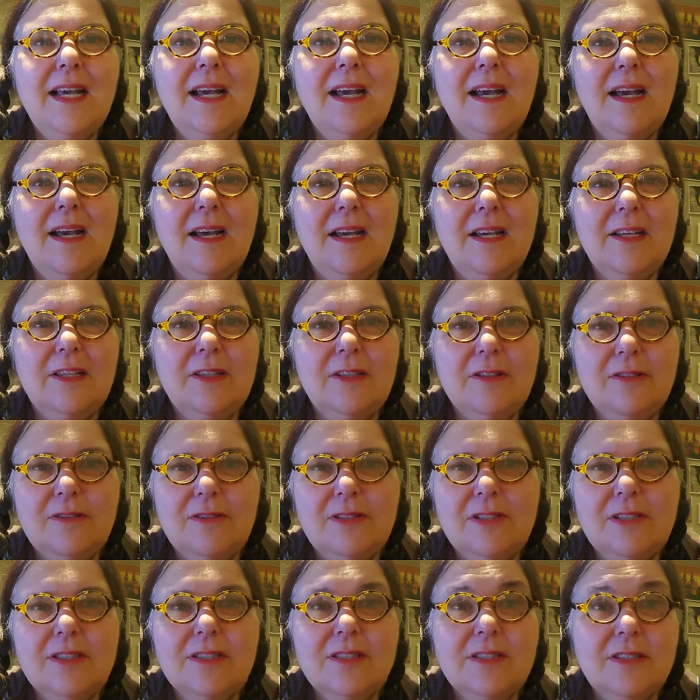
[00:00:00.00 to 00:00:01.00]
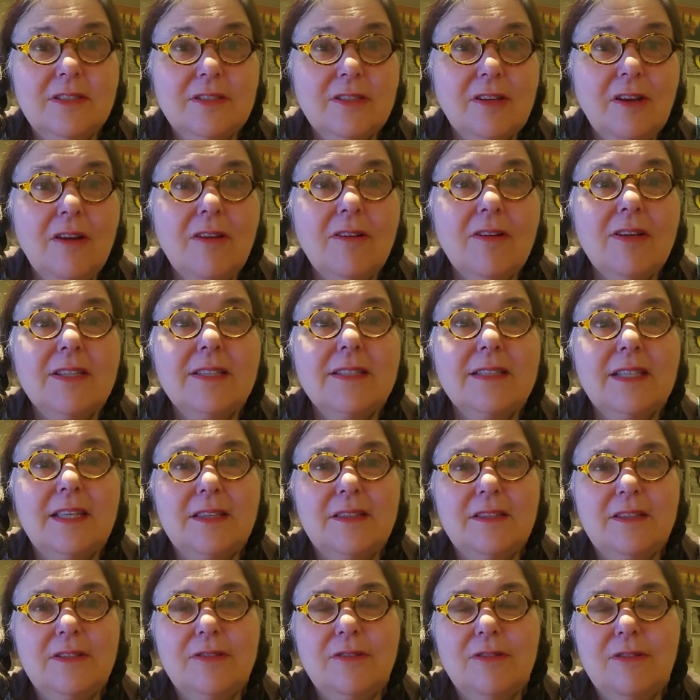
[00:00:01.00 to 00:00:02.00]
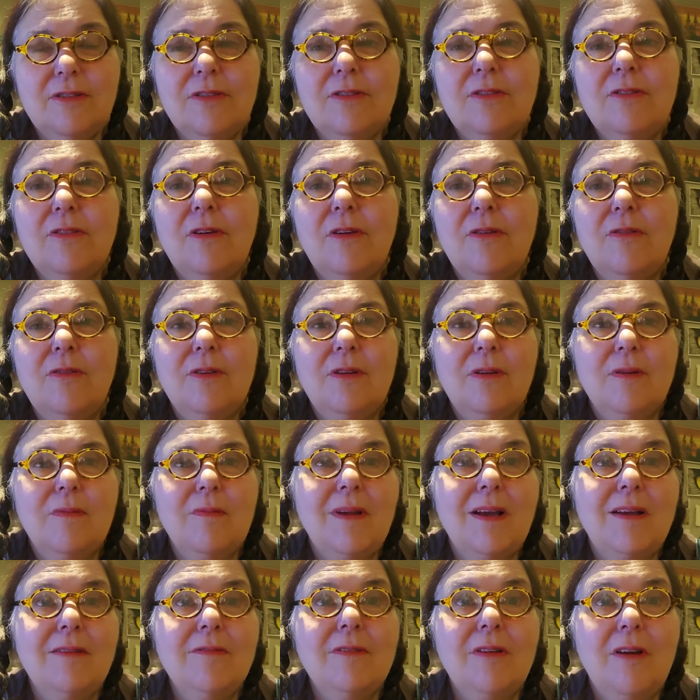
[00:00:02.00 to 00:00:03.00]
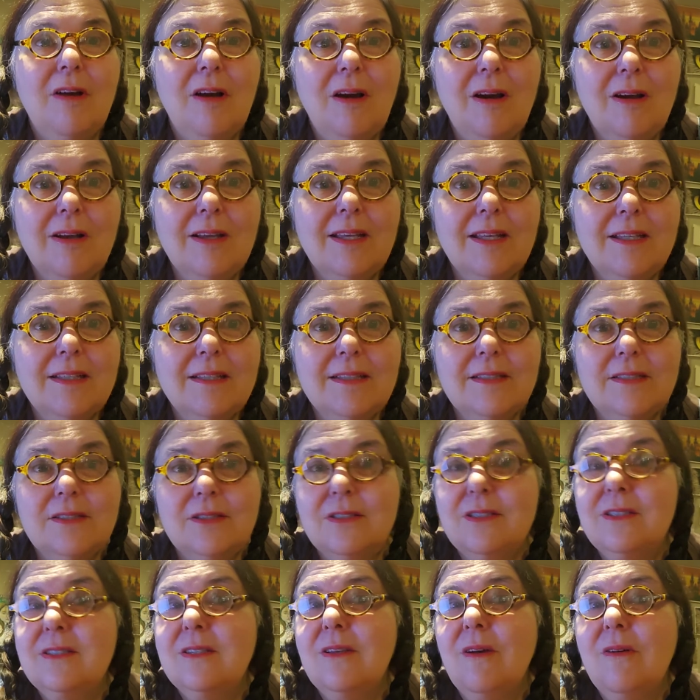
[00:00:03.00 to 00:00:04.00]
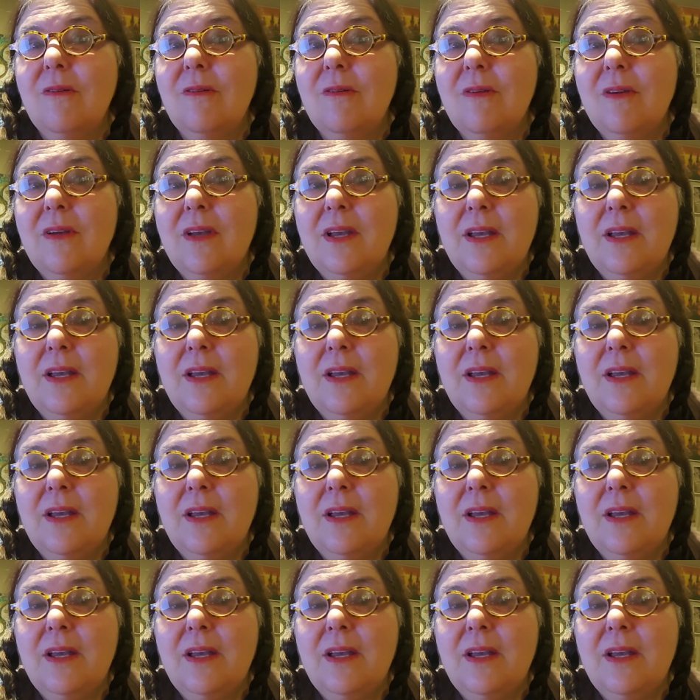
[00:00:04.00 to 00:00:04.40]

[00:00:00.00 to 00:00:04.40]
Uranus and Taurus and the North Node around August. So